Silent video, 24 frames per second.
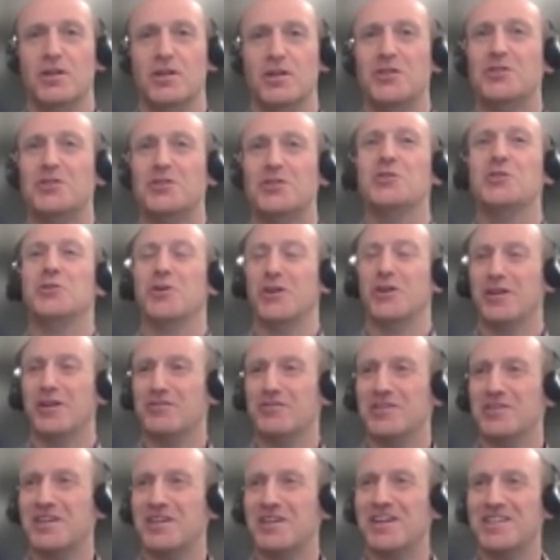You do not have
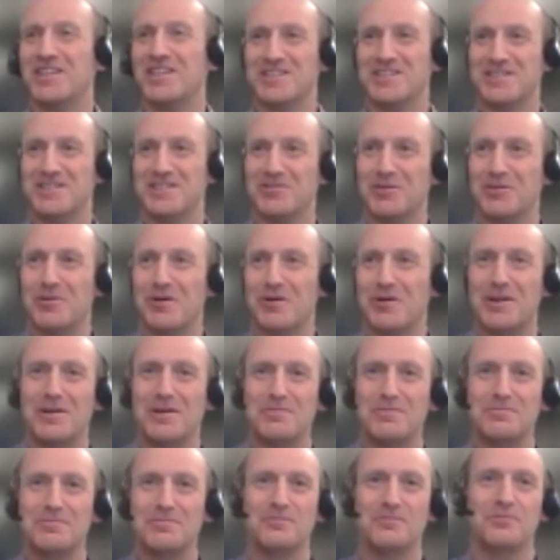to answer every one of
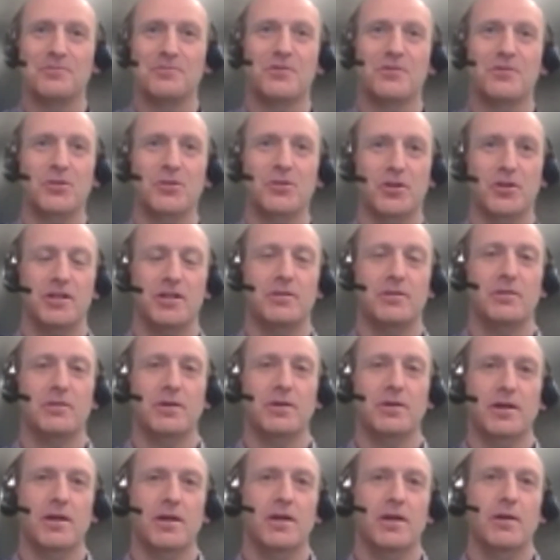them. You can
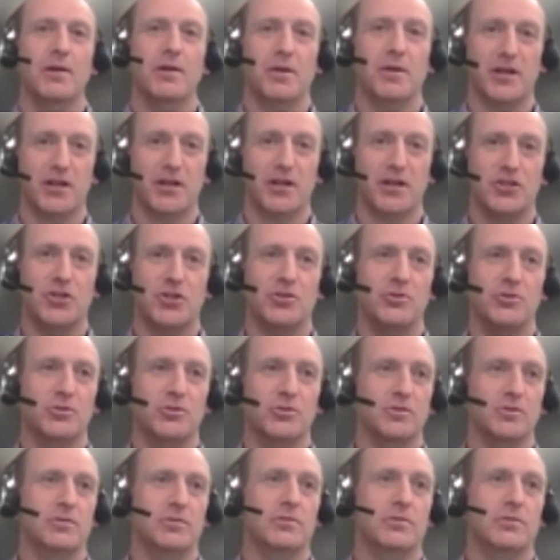pick and choose